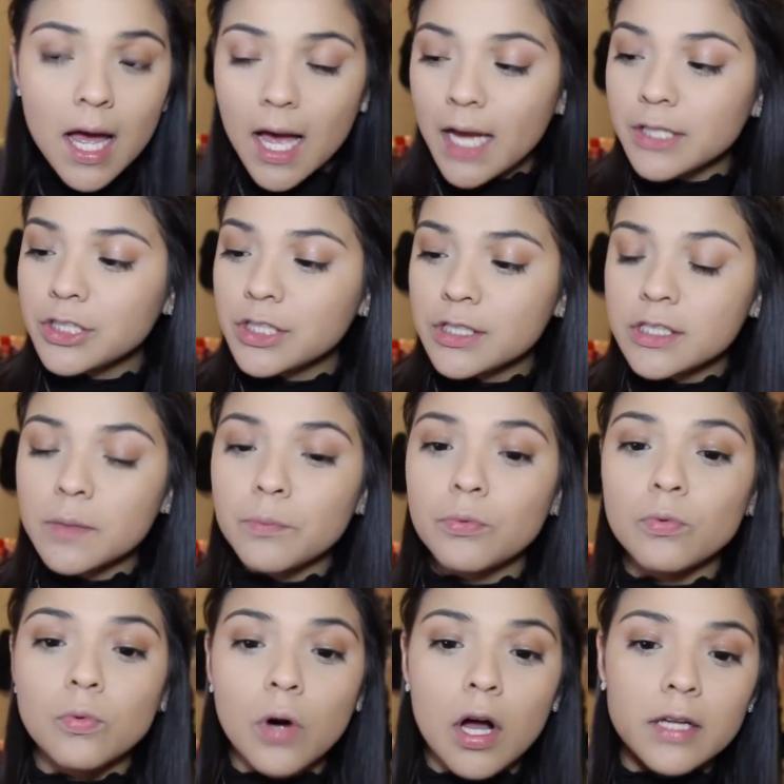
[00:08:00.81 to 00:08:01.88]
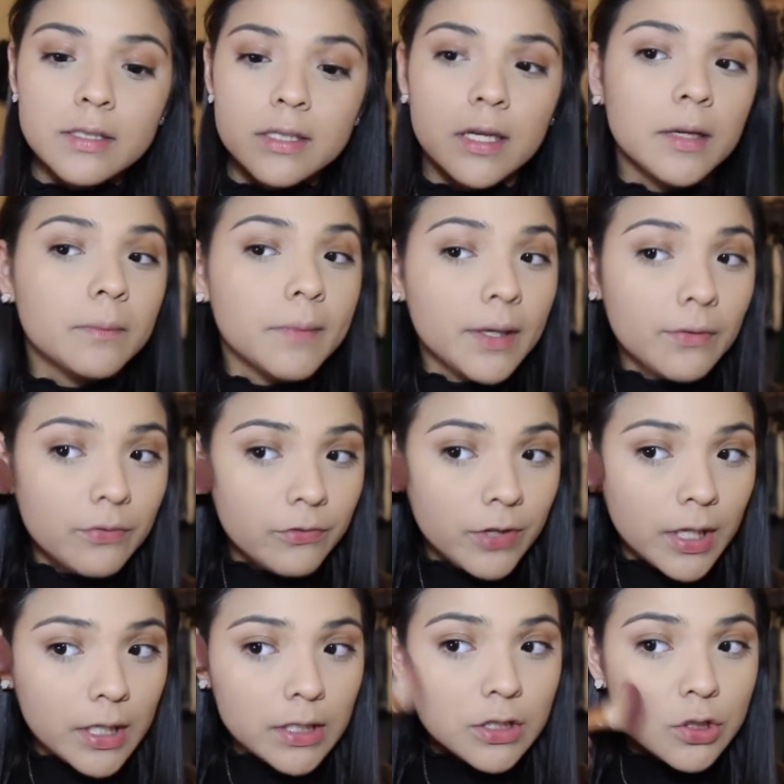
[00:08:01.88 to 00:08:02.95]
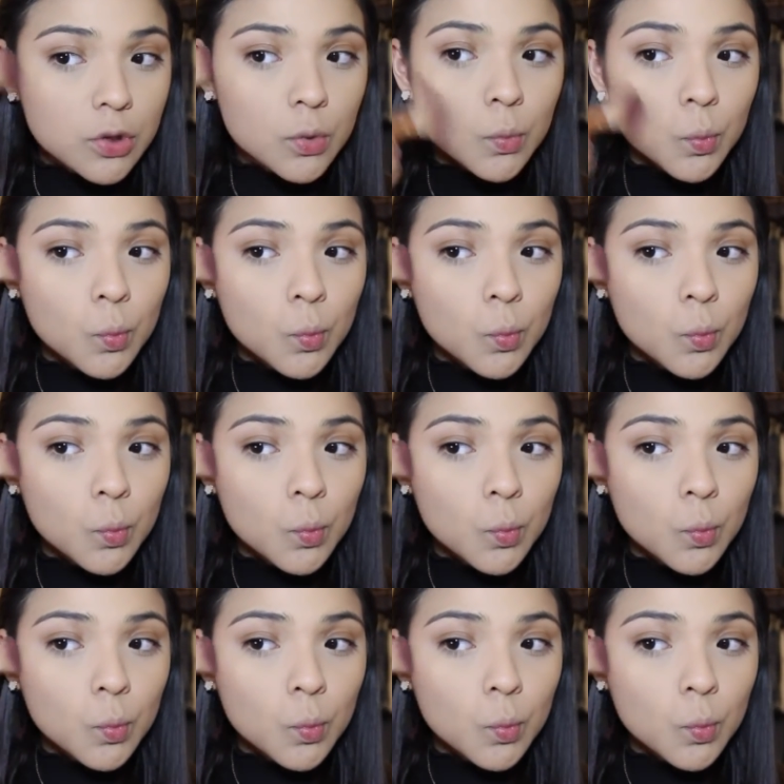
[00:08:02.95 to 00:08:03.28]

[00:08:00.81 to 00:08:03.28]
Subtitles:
I just bronze up my face.